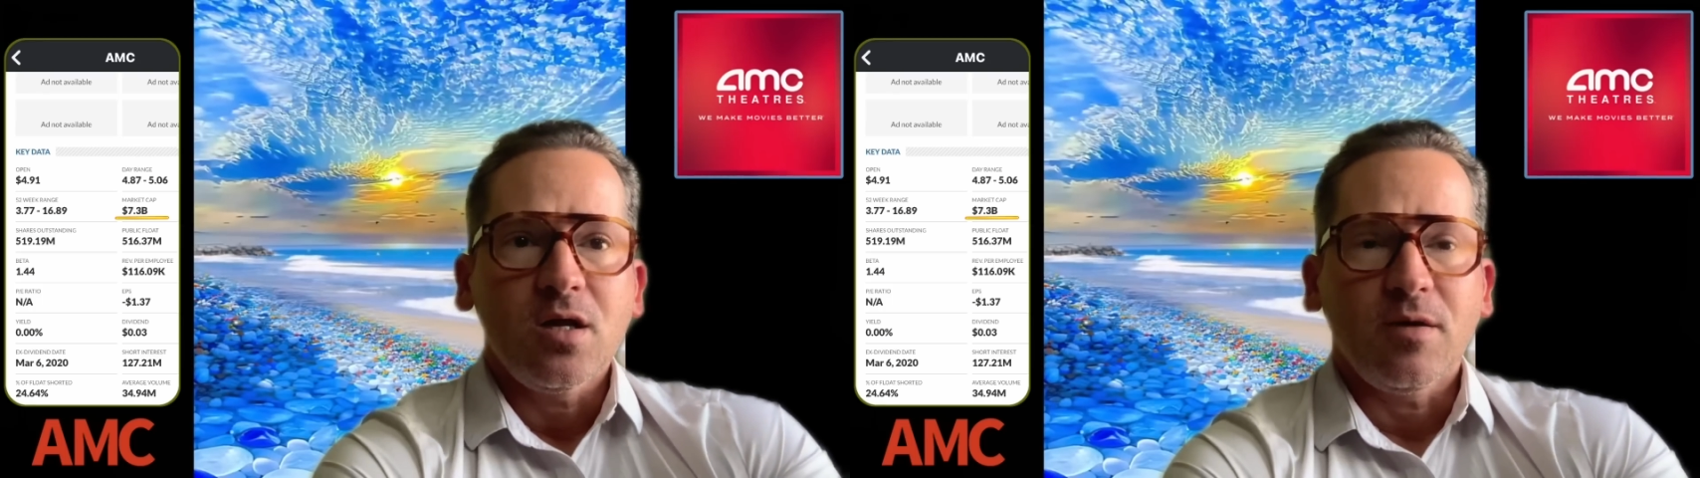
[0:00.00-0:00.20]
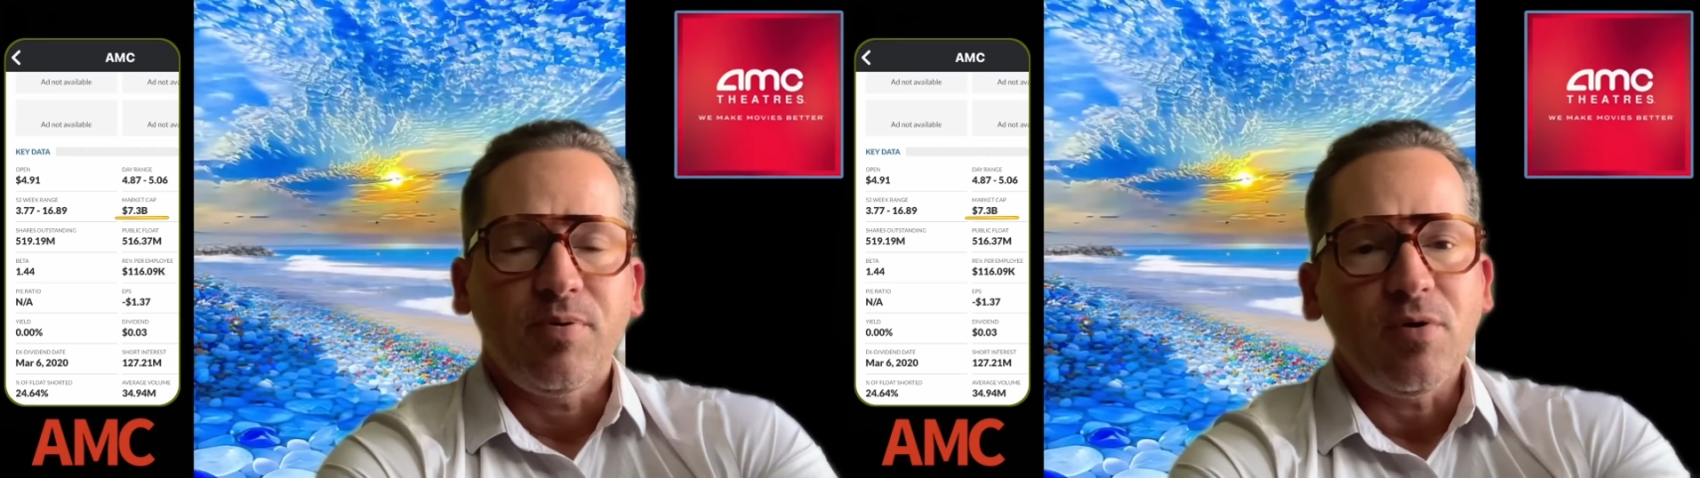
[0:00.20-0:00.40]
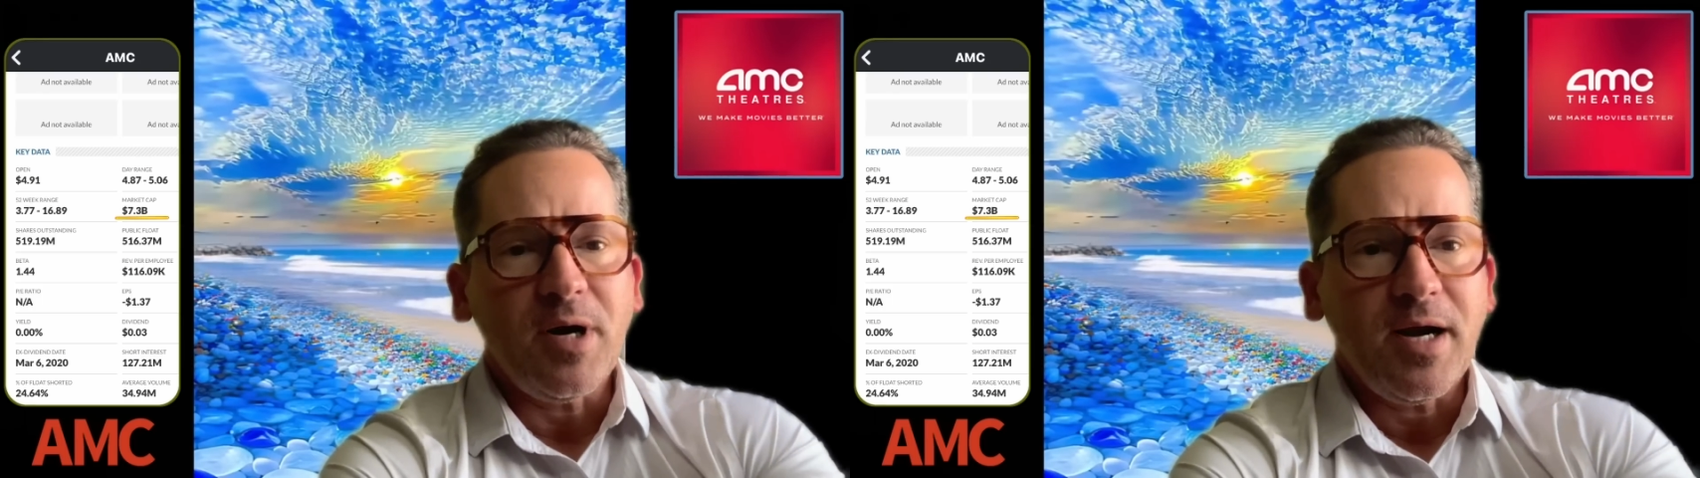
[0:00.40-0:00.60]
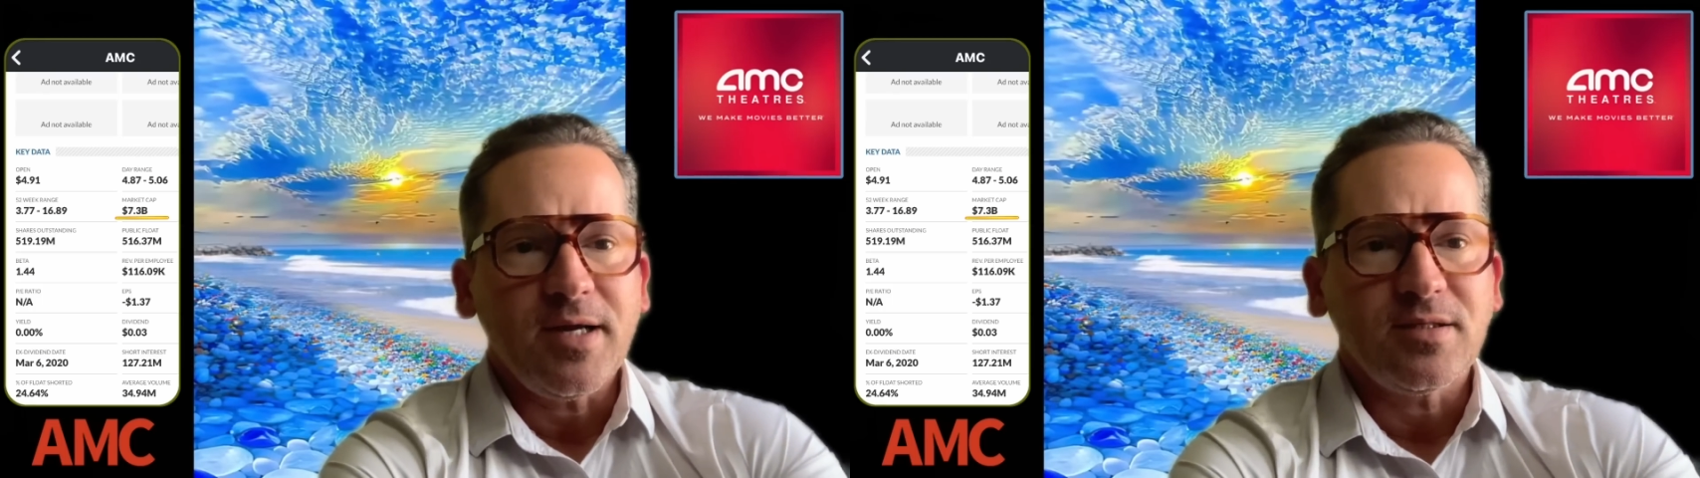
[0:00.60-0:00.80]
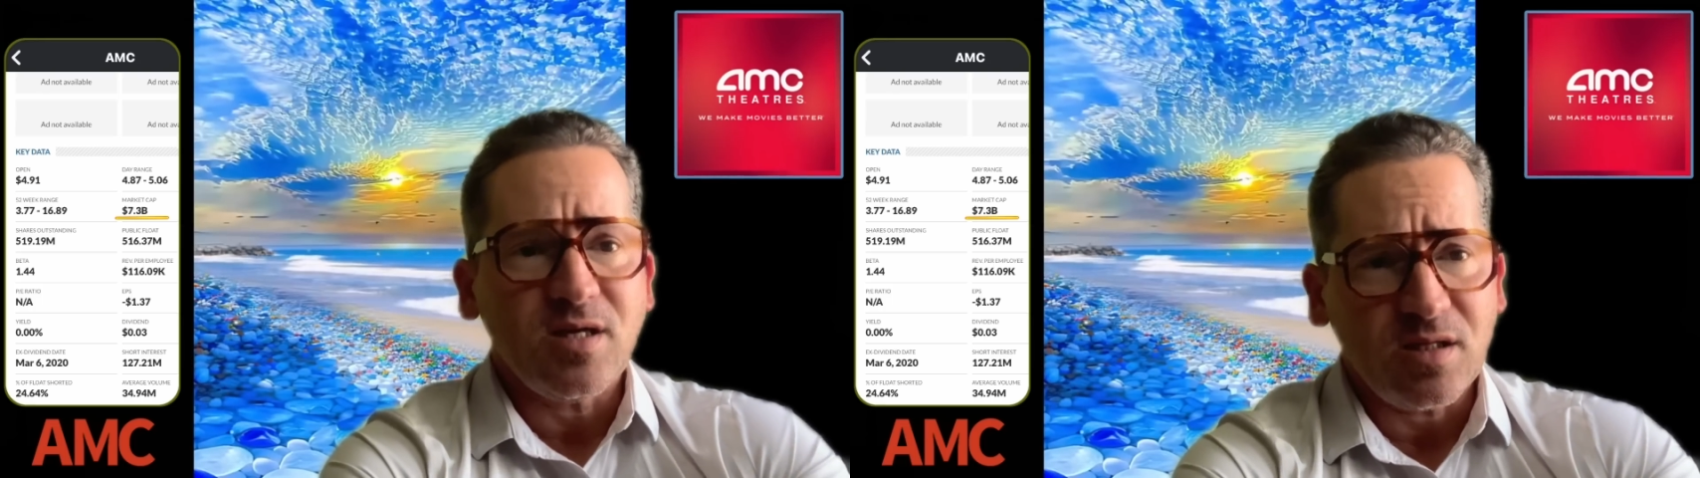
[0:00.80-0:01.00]
The point
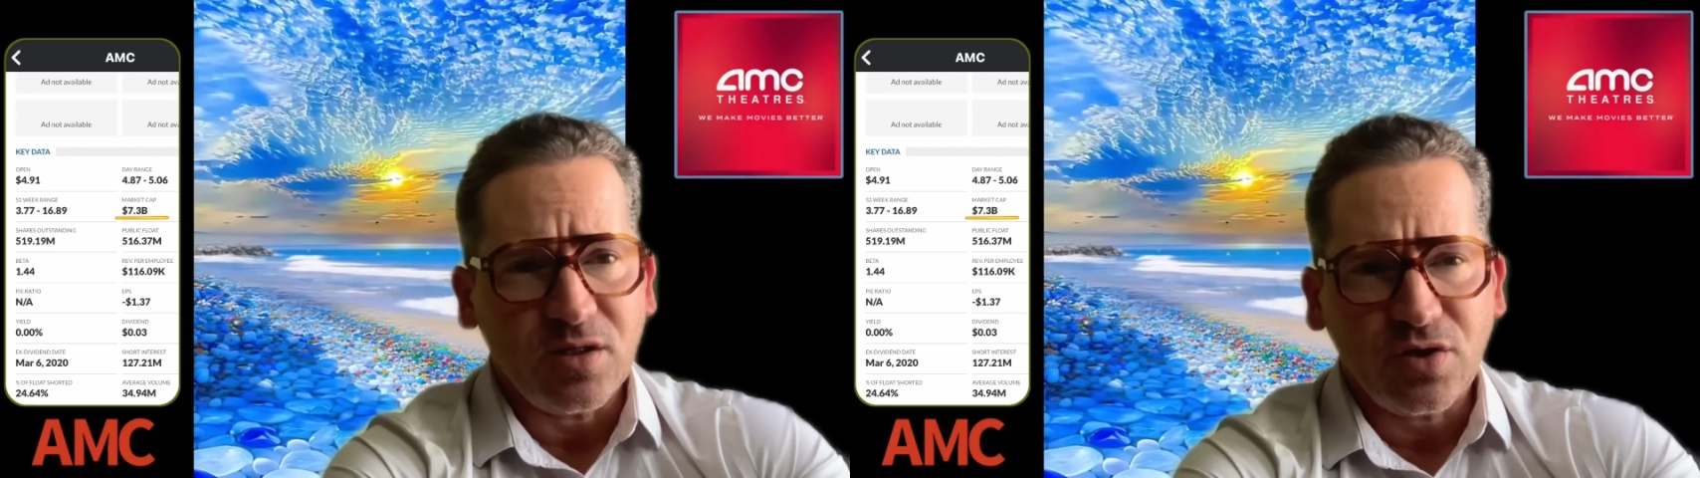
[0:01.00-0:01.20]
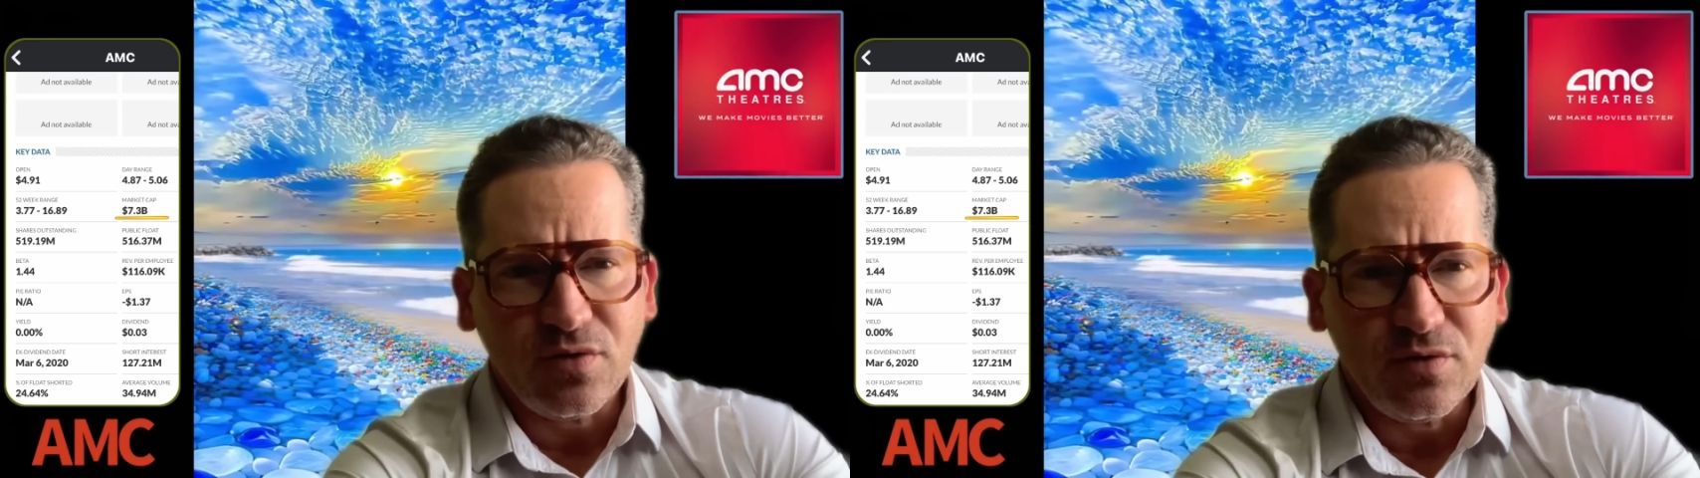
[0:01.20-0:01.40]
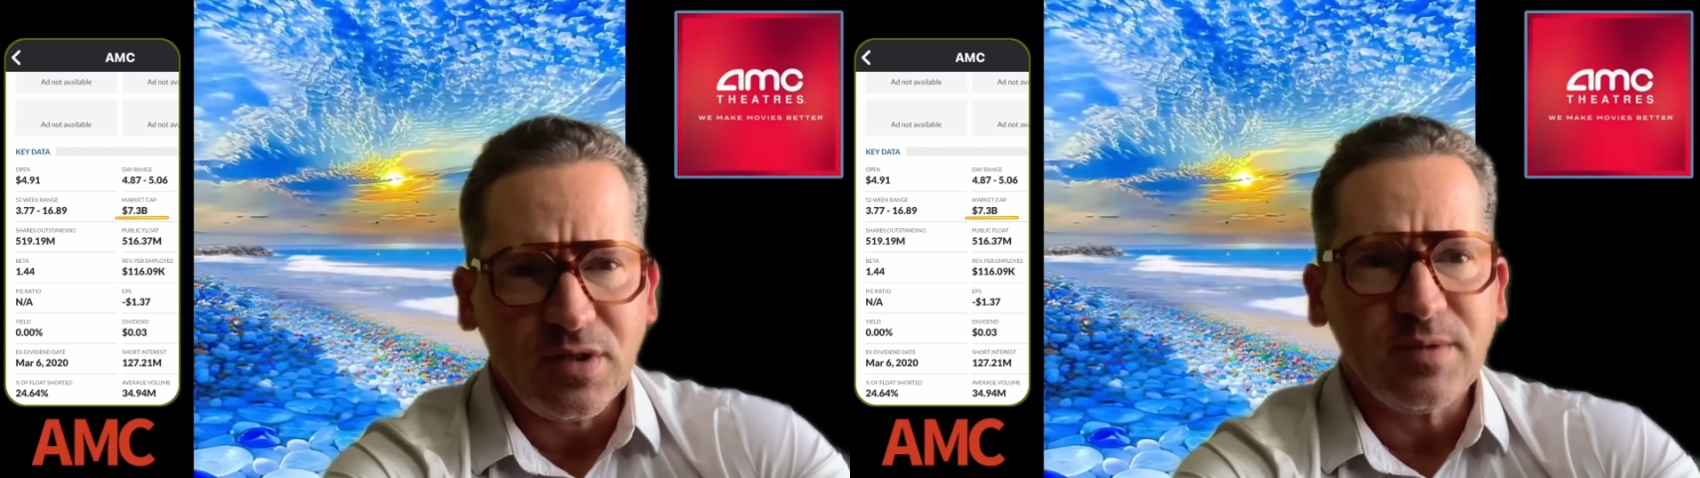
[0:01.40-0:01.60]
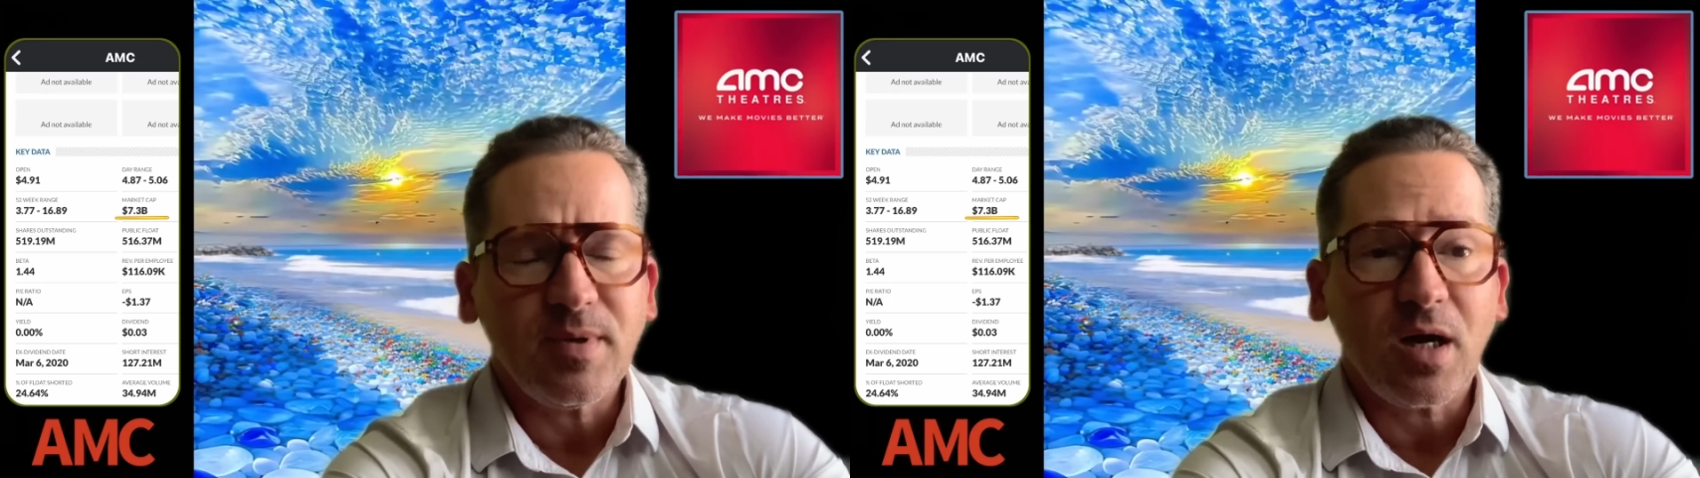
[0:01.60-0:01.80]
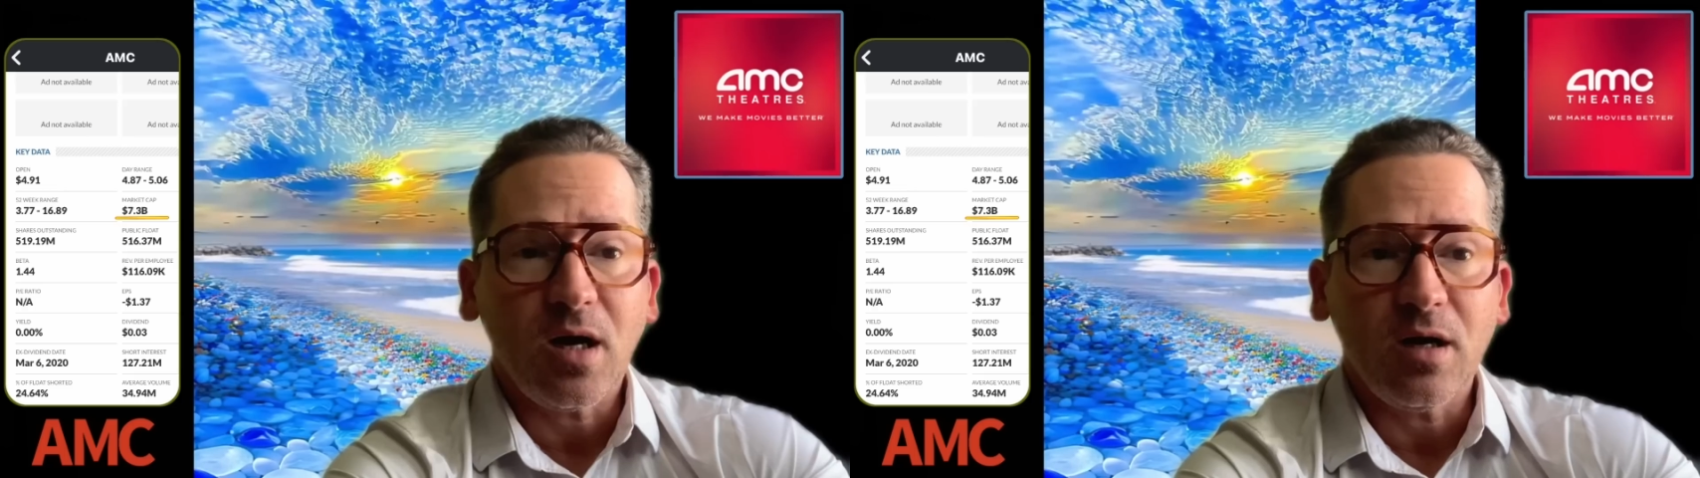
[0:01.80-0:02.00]
is that the truth has
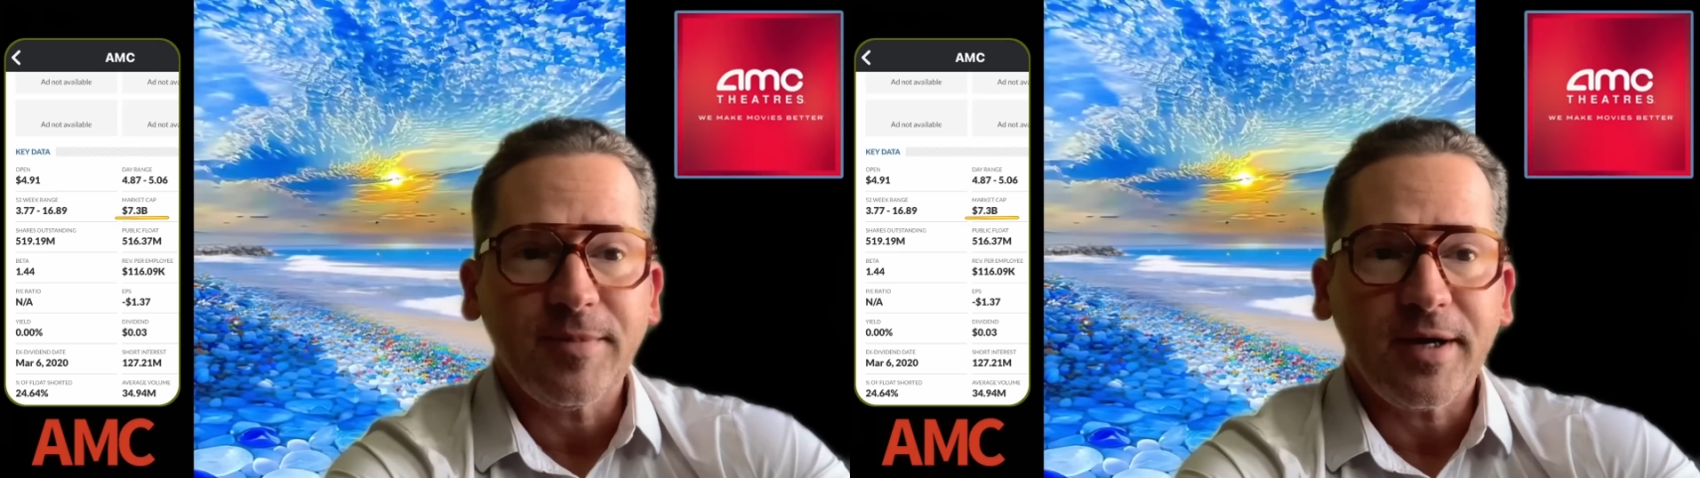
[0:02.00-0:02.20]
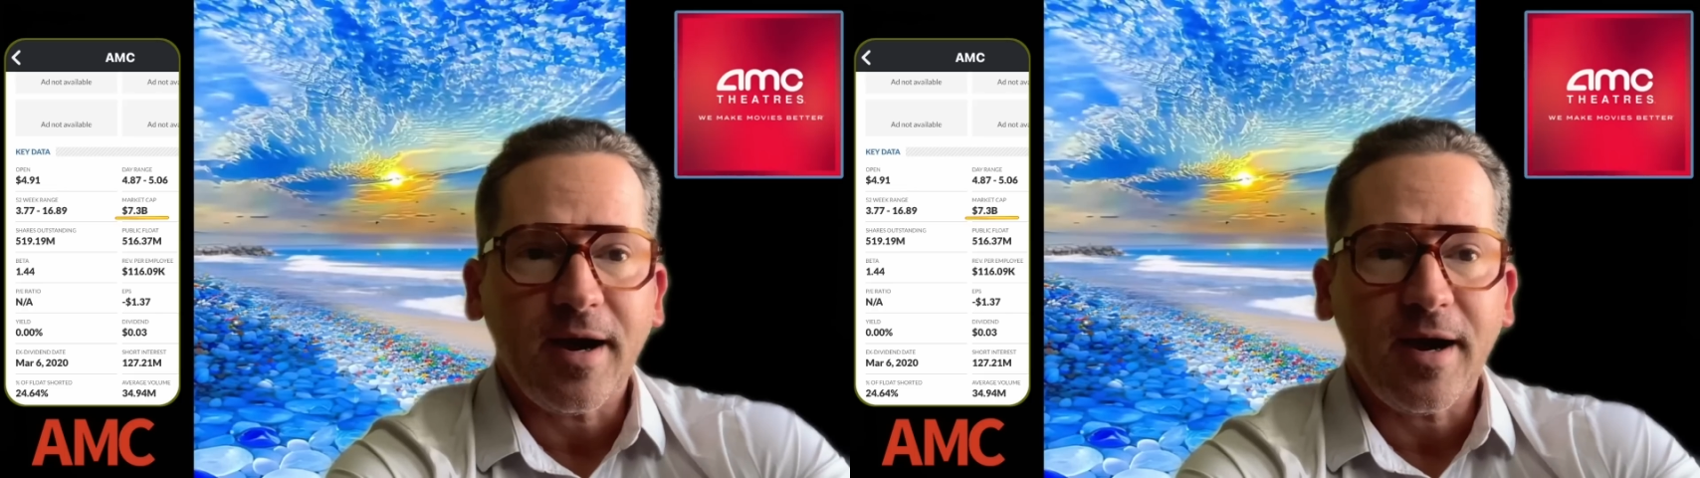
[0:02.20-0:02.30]
been coming